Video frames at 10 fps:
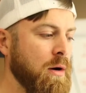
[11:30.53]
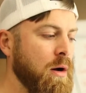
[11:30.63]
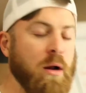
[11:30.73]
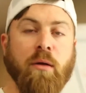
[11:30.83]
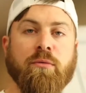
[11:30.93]

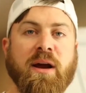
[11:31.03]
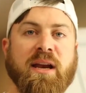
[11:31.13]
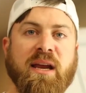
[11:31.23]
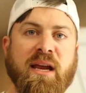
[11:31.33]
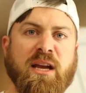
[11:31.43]

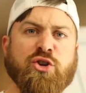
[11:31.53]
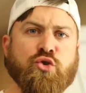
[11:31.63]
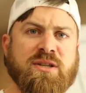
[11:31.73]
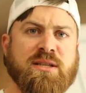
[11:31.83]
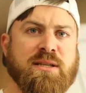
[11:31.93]
already
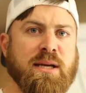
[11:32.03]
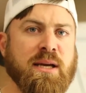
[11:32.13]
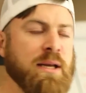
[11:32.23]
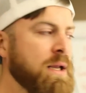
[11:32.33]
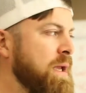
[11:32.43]

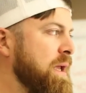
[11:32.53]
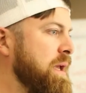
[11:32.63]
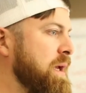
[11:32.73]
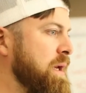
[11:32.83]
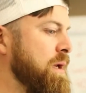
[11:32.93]
interested
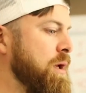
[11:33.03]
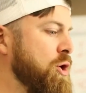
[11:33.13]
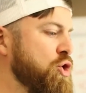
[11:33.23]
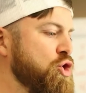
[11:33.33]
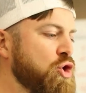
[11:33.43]

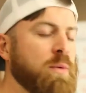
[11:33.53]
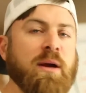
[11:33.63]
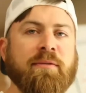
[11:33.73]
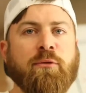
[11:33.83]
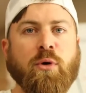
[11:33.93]
in
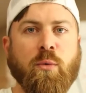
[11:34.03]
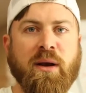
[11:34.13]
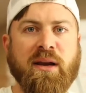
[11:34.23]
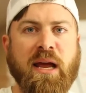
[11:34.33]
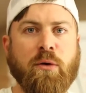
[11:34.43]
doing a
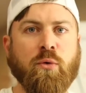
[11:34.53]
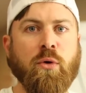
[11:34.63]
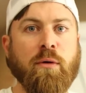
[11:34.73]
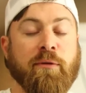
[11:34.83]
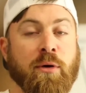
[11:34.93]
401k
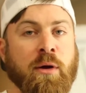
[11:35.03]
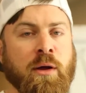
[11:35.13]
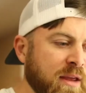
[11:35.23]
rollover.